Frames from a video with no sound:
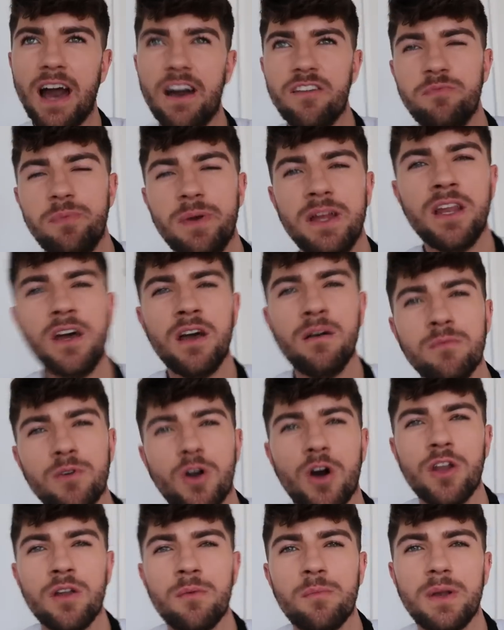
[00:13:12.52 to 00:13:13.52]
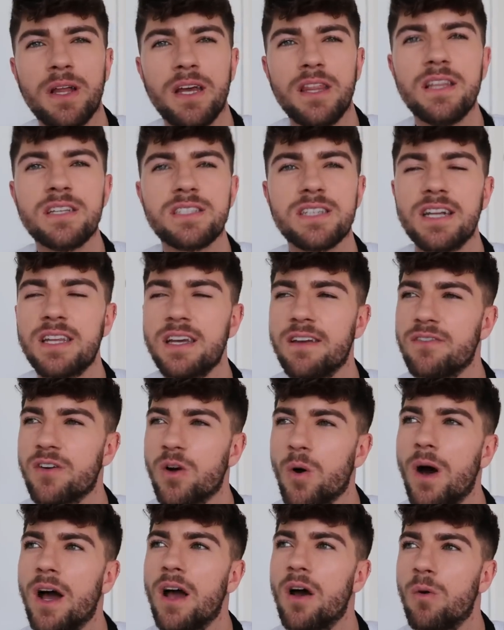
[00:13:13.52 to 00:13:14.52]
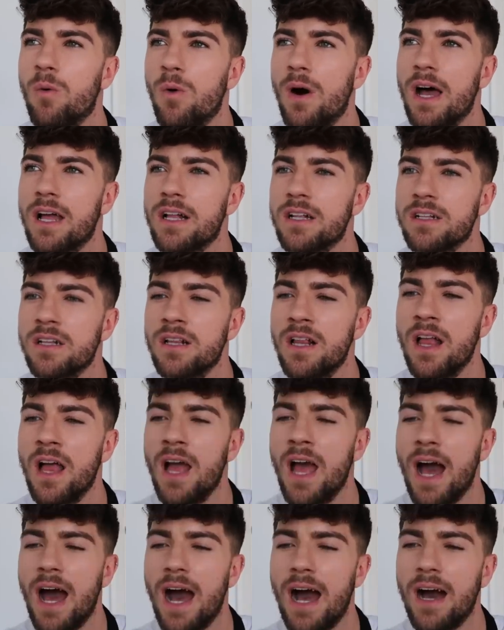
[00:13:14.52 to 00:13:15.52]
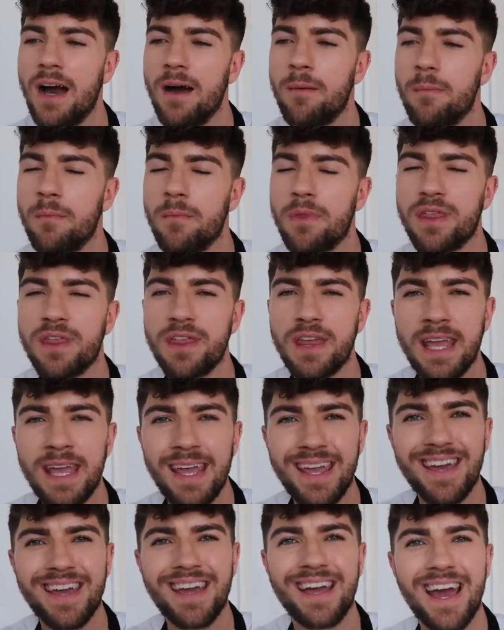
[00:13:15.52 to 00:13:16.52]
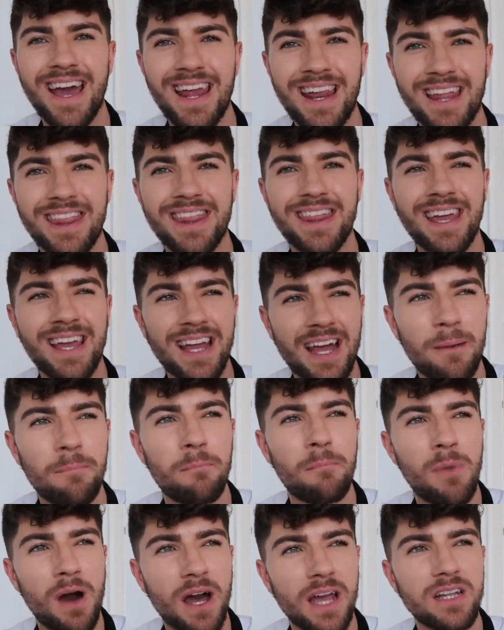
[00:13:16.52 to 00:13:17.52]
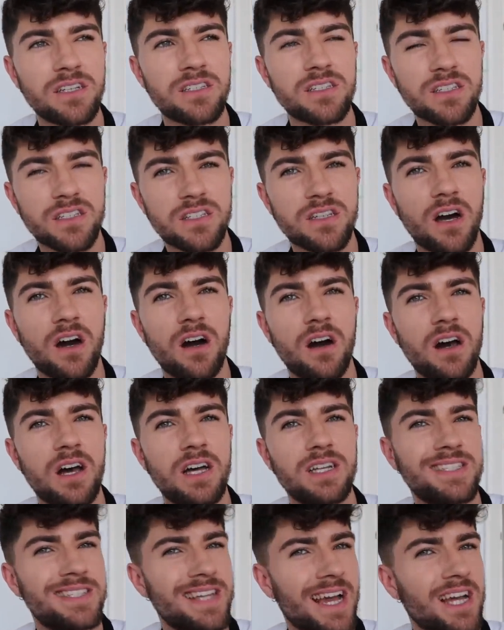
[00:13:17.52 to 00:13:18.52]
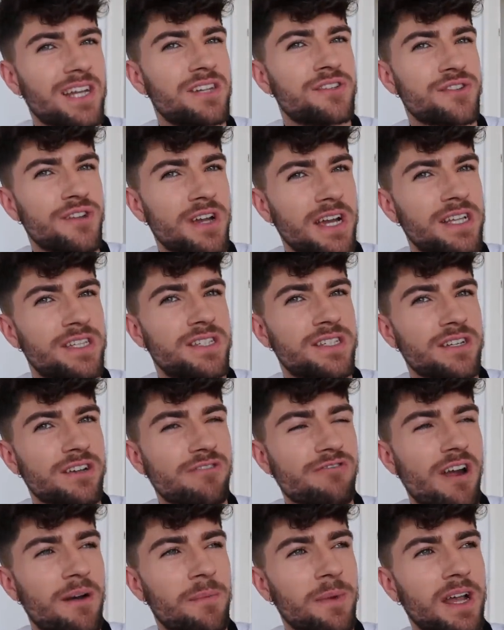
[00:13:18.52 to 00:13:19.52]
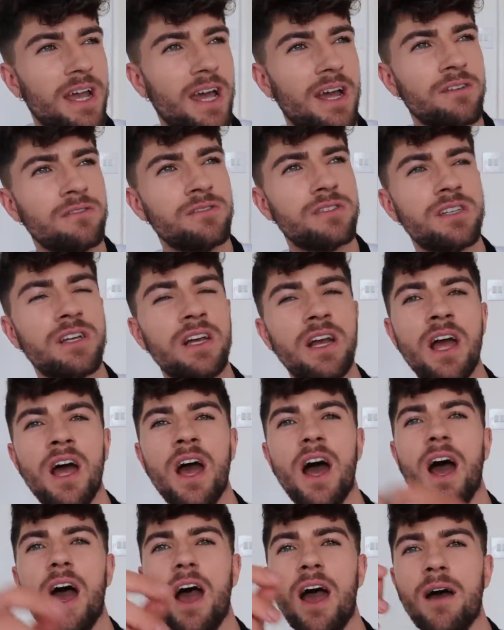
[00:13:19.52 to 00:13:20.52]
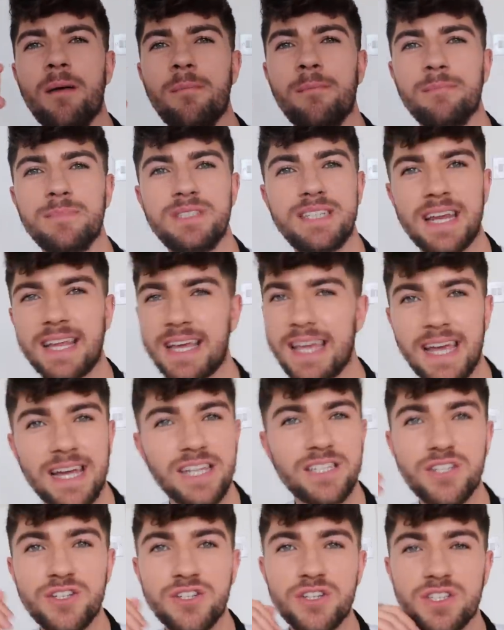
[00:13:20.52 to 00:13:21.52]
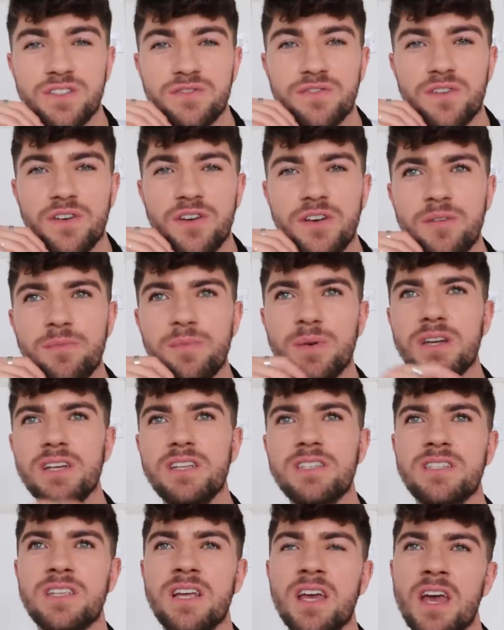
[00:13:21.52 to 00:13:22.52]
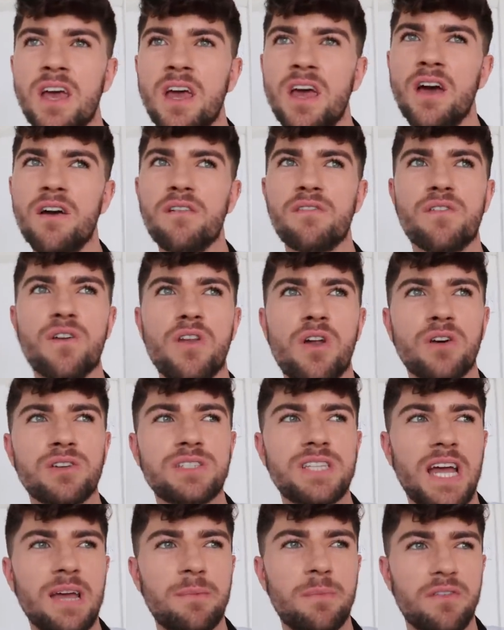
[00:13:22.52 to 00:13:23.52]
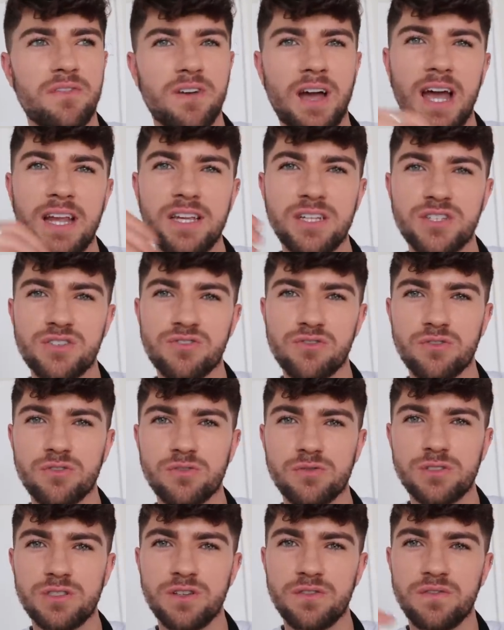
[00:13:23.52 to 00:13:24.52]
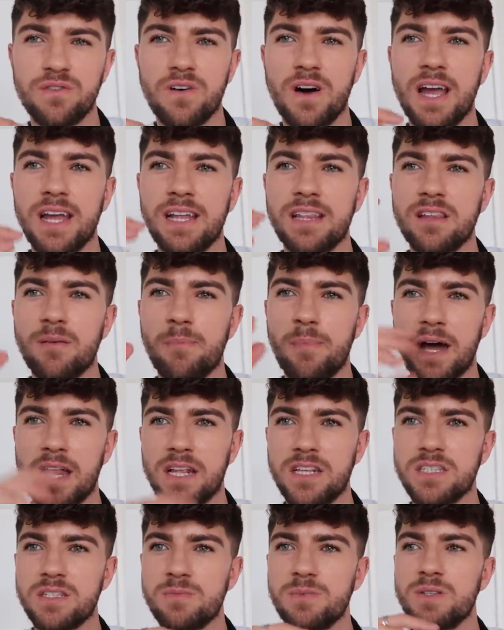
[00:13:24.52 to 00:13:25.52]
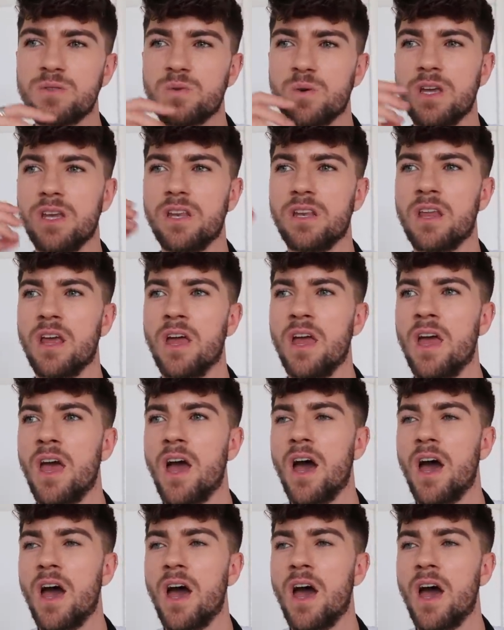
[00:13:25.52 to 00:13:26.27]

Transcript: I've been contemplating this idea for quite a while. I'm thinking, and I think I might start a secondary Instagram account dedicated to just food, because for a long time I've kind of struggled to find the balance between